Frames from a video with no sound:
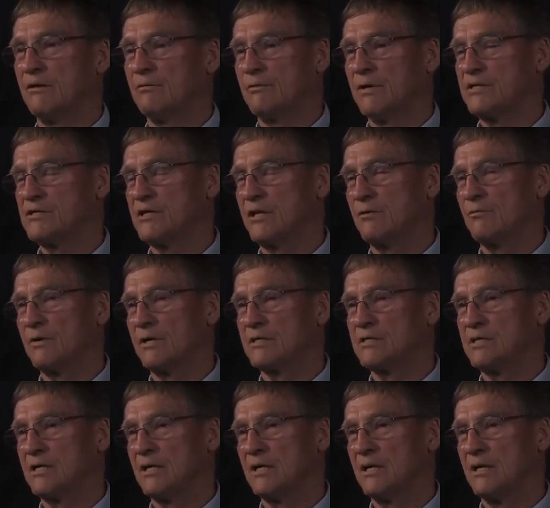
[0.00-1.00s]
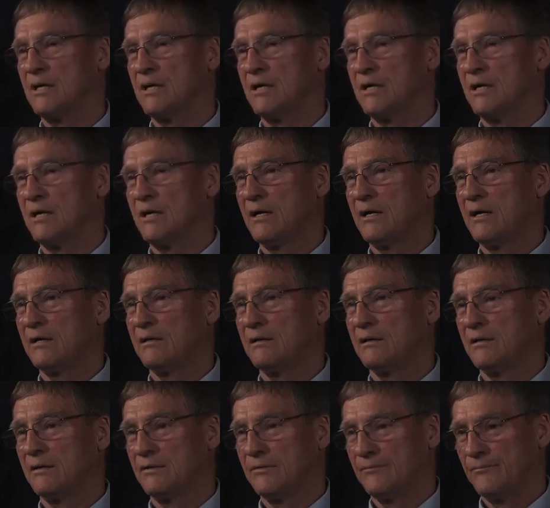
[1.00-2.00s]
and rest anywhere.
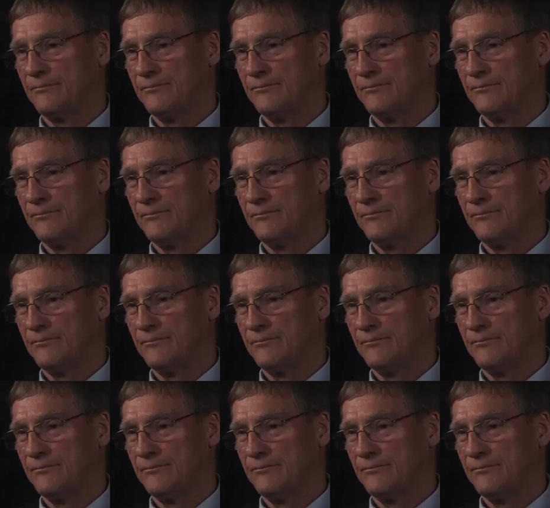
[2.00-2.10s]
And uh,